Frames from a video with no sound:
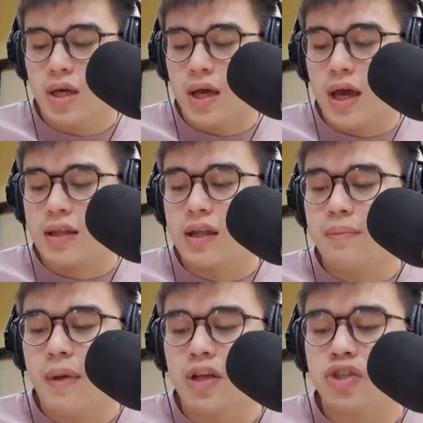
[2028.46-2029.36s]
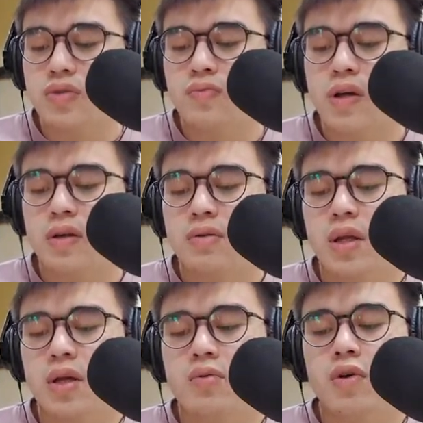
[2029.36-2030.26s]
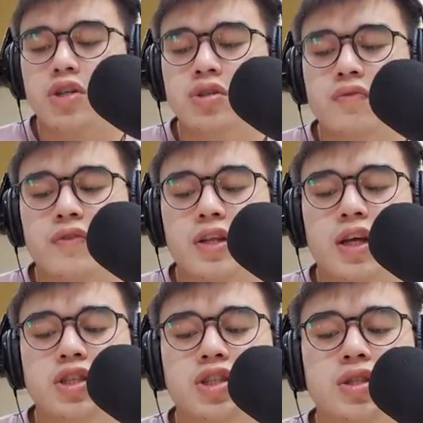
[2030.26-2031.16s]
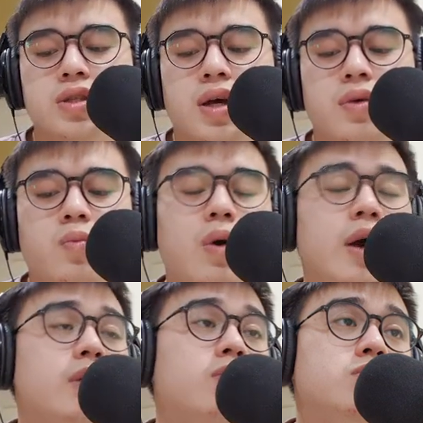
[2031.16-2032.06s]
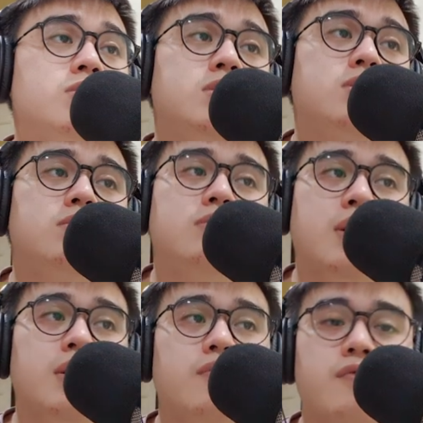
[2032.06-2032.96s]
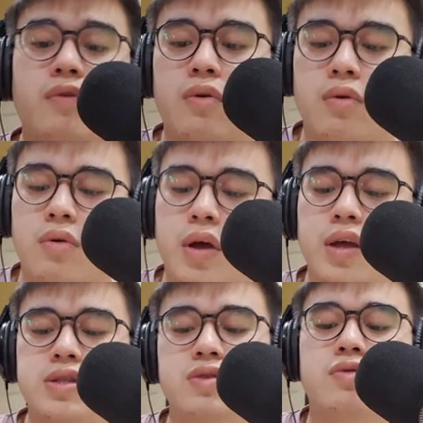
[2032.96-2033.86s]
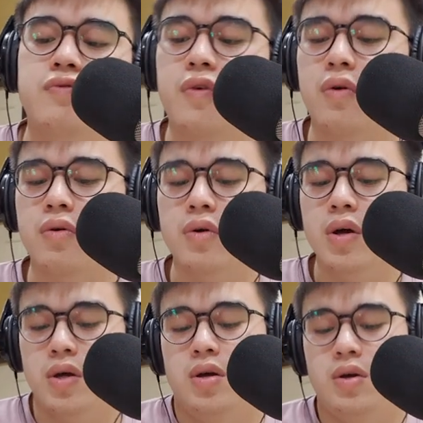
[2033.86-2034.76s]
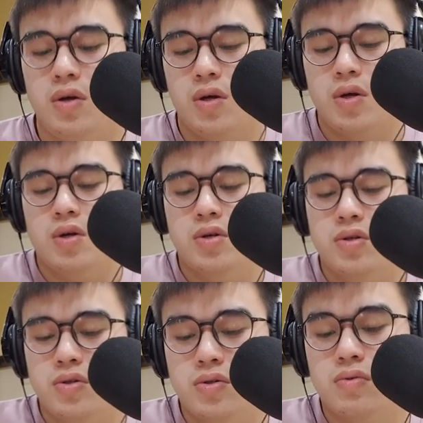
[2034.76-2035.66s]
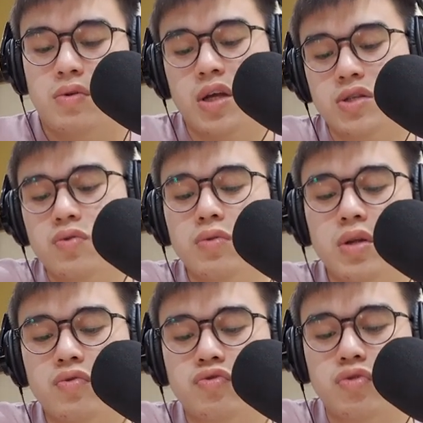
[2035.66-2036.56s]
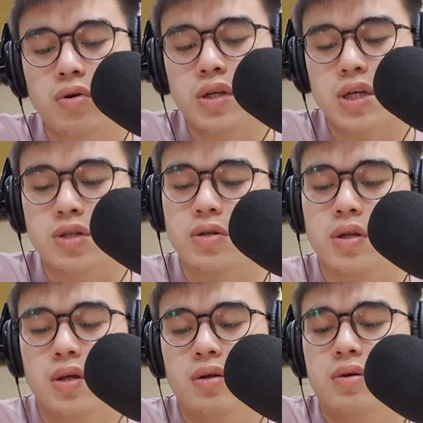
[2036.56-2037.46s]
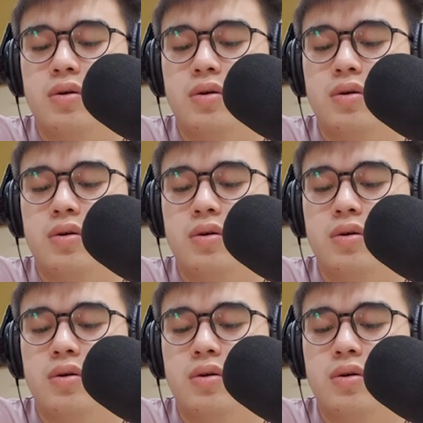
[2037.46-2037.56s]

And they mention write down the equation of the tangent at y equals to 0, -4, a04. So there's no need to draw this actually.